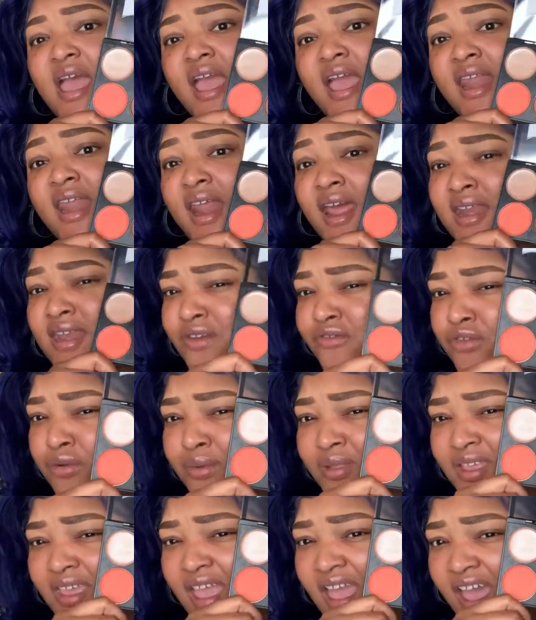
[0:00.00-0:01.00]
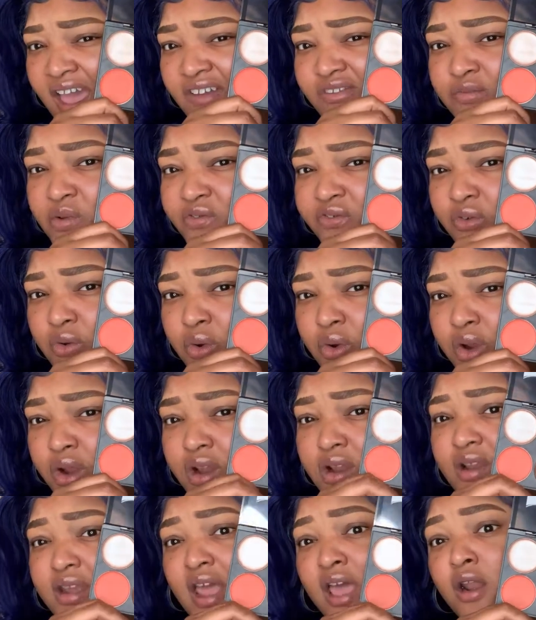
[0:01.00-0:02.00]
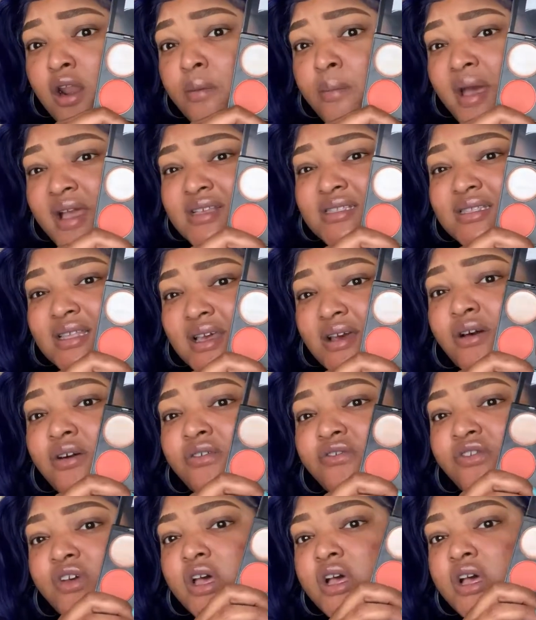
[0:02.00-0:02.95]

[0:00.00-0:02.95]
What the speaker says: And I never really have before, not on myself.